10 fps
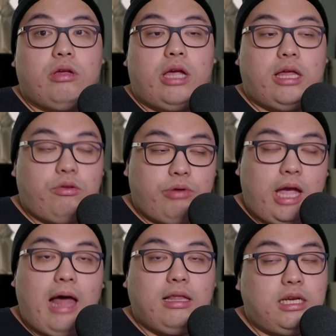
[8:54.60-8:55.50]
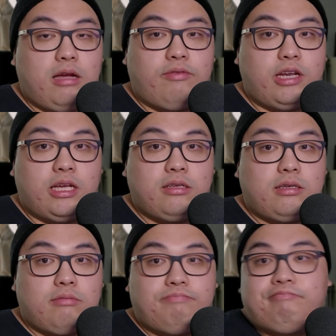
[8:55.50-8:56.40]
And the reality of it
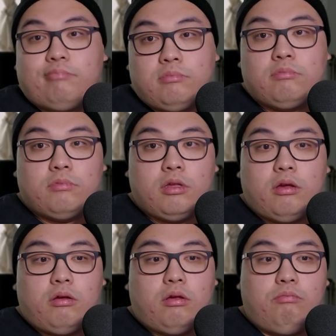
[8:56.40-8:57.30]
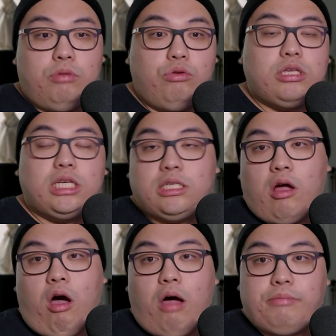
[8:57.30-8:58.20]
is music is a
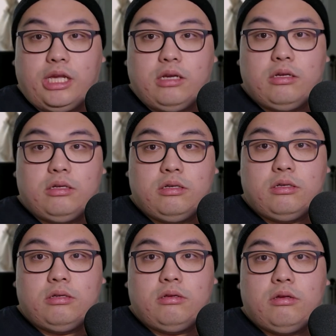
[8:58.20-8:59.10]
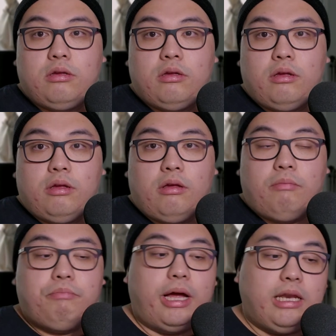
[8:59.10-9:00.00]
hobby,
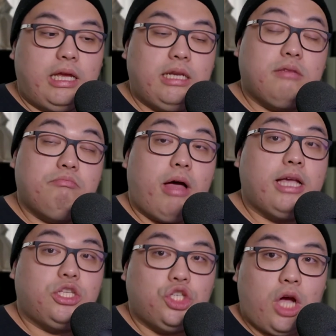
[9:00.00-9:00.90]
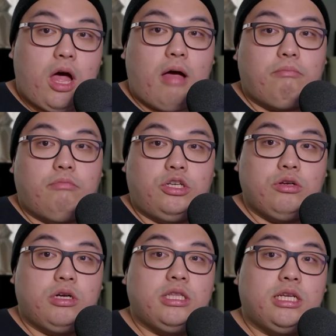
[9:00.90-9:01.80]
but it is my job
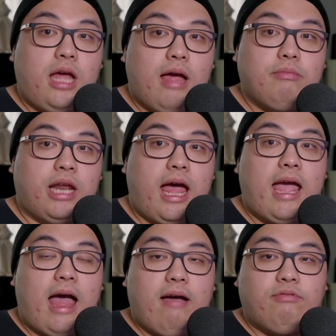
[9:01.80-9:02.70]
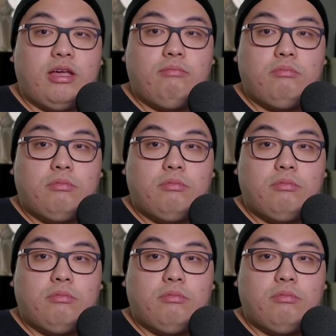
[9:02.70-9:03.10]
during the time that I have them